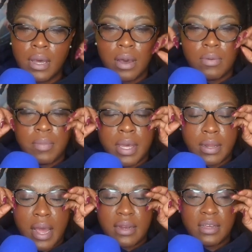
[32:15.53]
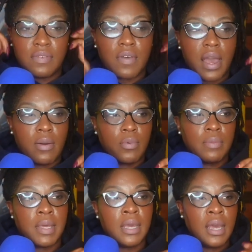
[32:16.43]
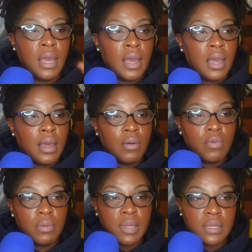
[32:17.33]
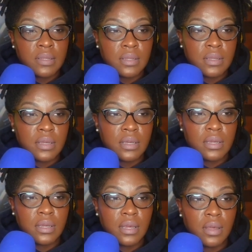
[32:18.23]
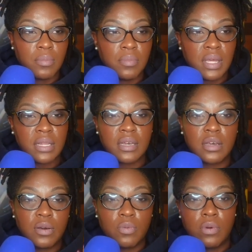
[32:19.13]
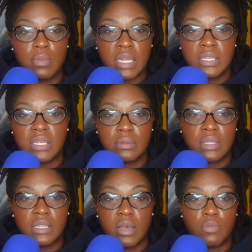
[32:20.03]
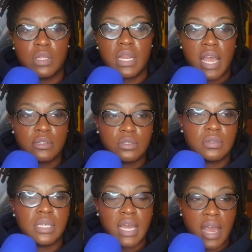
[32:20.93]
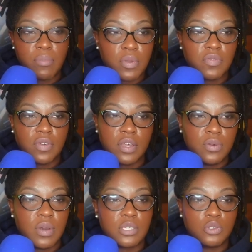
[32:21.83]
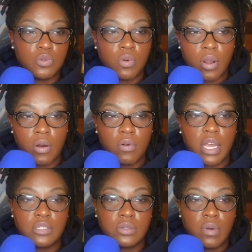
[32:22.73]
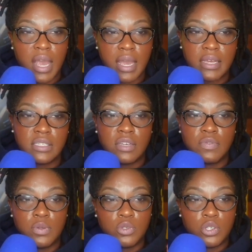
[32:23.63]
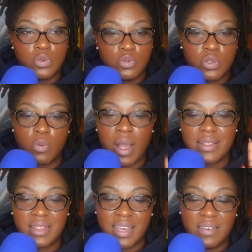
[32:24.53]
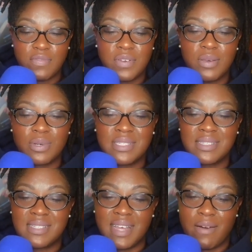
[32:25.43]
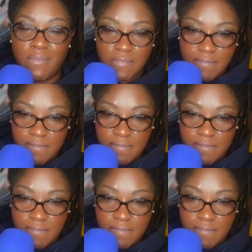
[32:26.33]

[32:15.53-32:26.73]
Oh, male identified women. Women, being a good woman is something that will naturally happen for you as you grow, as you age, if you choose the right thing for yourself.